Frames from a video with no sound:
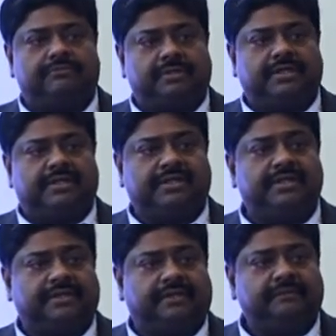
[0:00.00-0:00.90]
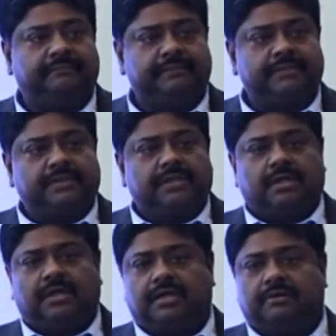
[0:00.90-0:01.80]
in a year
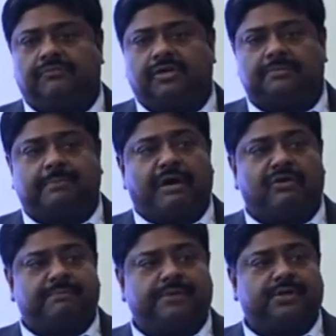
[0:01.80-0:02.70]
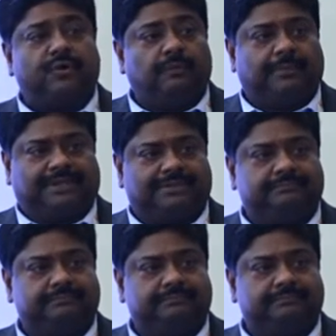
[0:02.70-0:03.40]
for the power procurement.